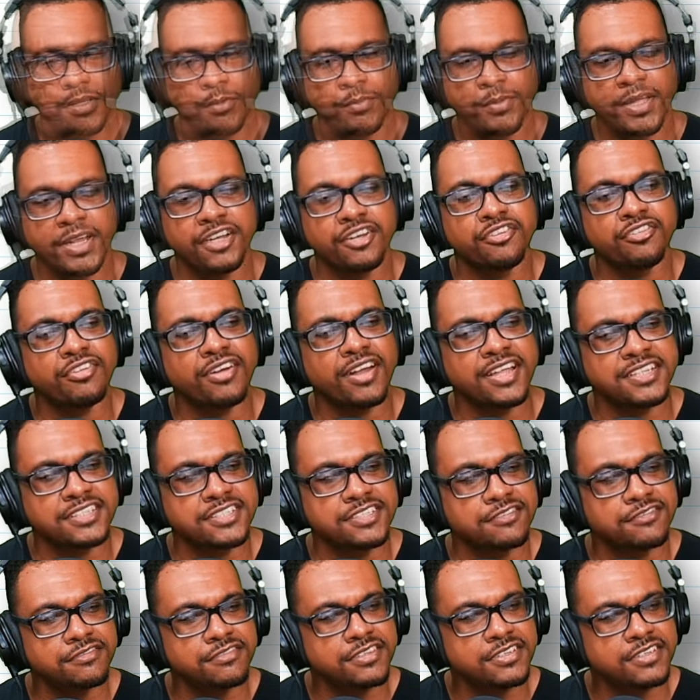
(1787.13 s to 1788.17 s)
we had to
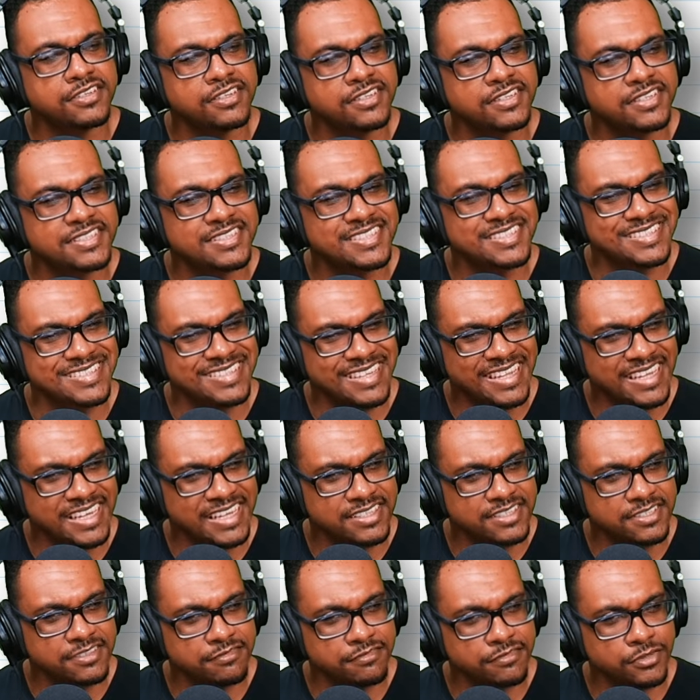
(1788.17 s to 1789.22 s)
transfer this
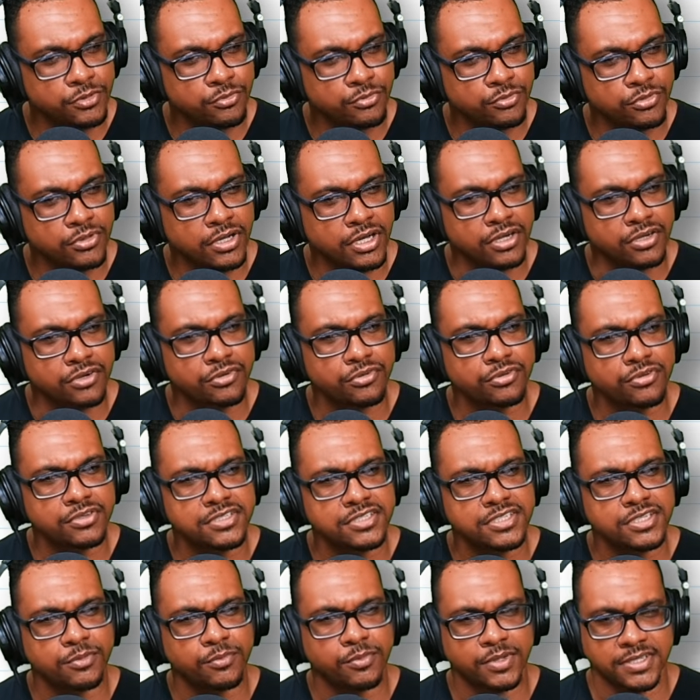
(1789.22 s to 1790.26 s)
negative U across
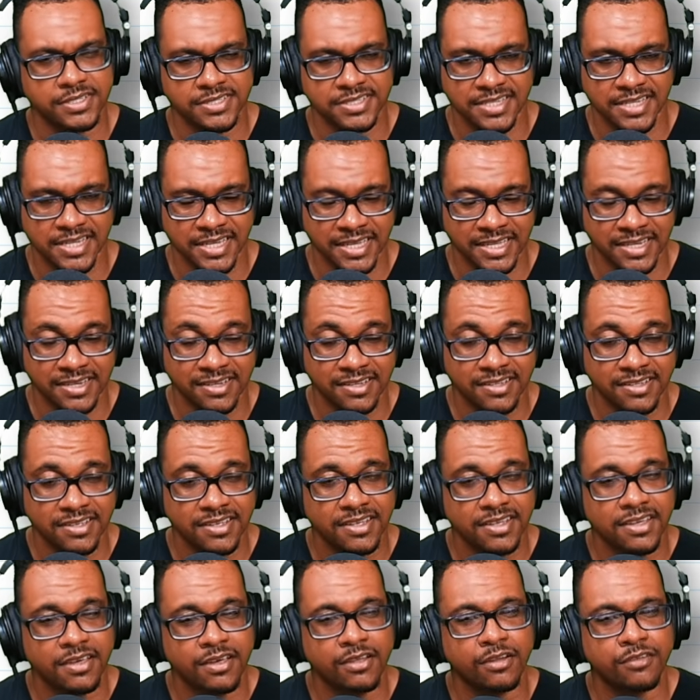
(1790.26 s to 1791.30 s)
the equal sign.
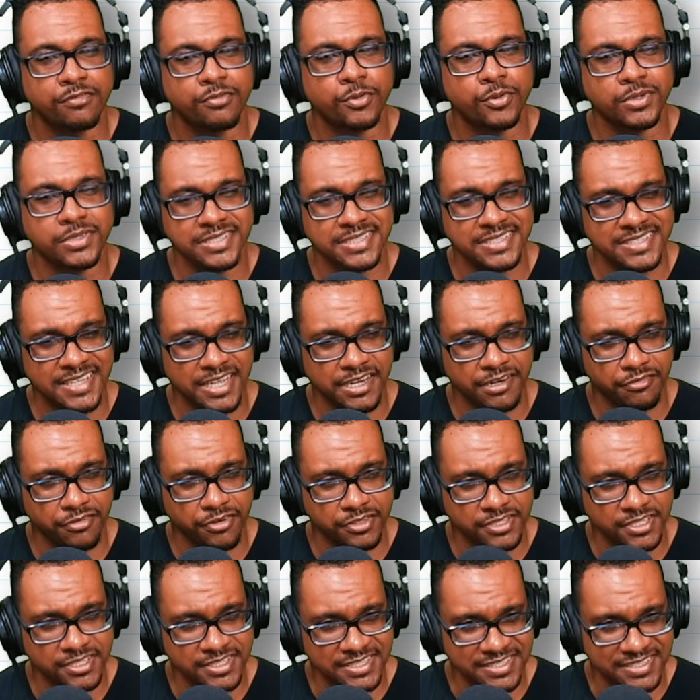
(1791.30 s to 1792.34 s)
And of course, the sign in
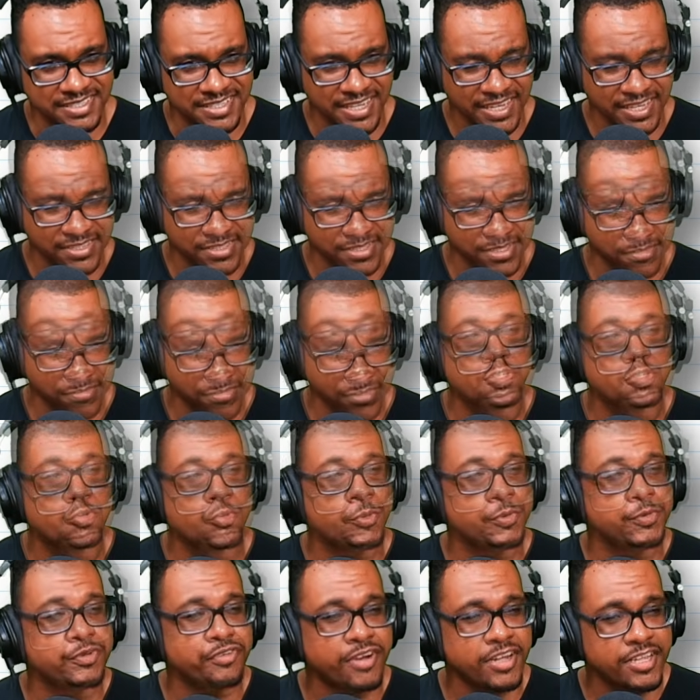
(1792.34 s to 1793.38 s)
front of it is negative. So
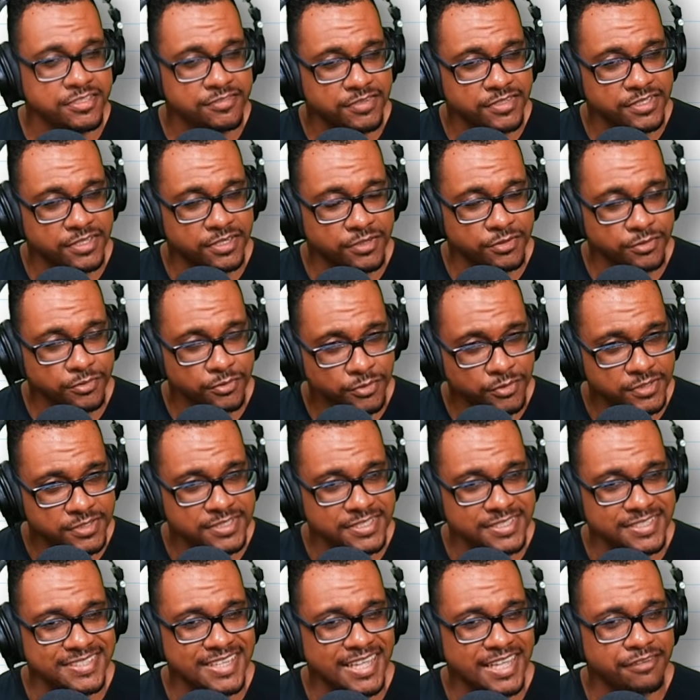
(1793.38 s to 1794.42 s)
when we transfer it across,
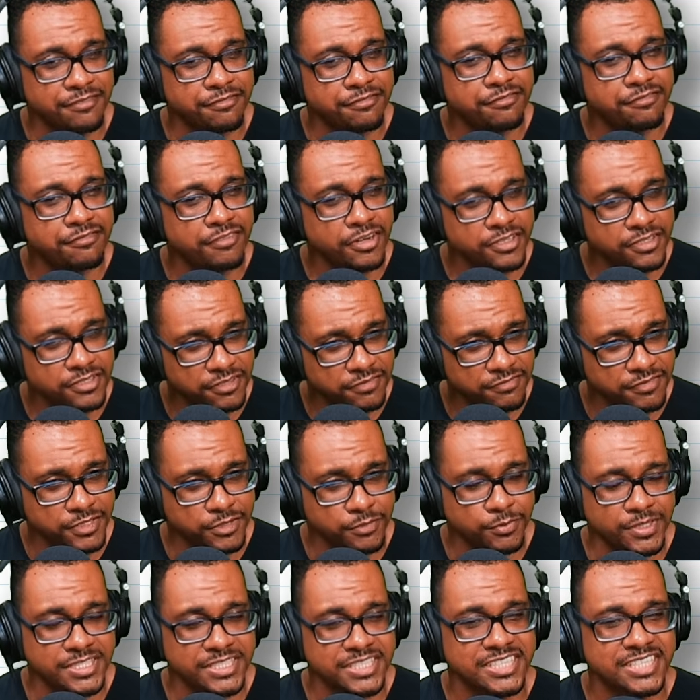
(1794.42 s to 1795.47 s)
the sign in front of
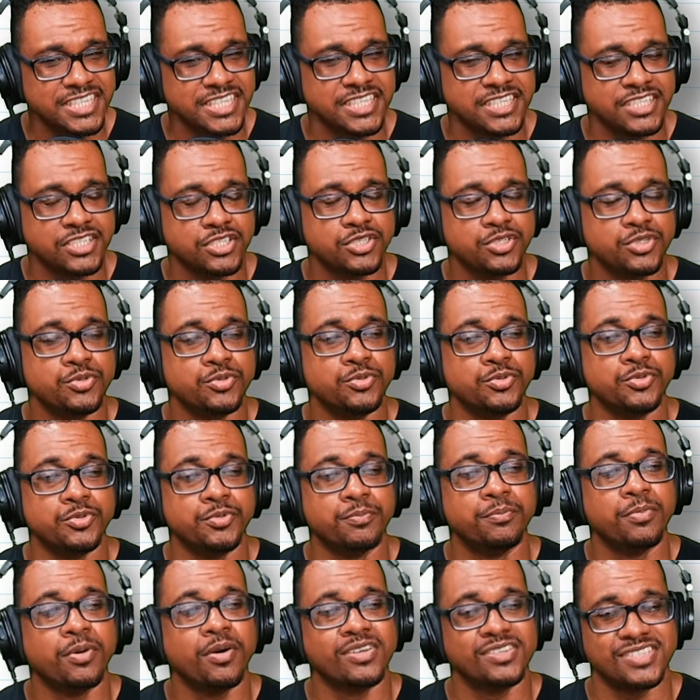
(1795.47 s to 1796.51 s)
it will change to
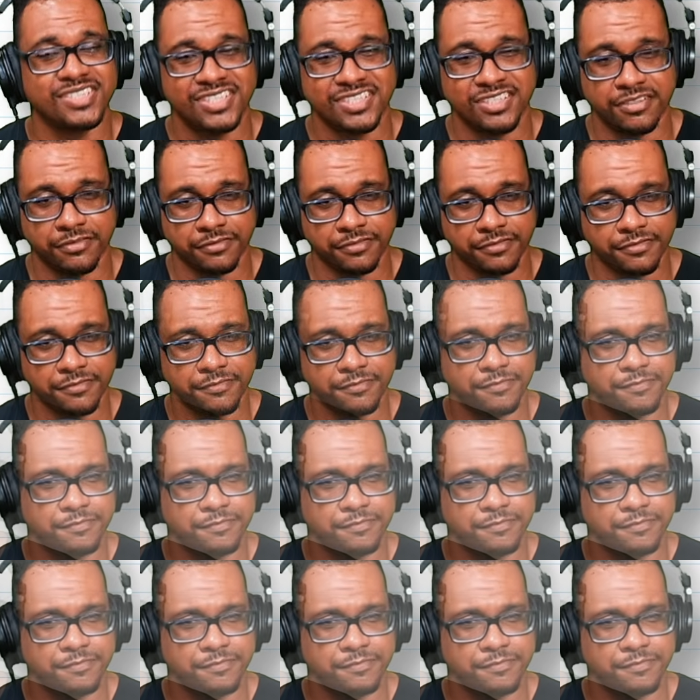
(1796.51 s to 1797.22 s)
positive.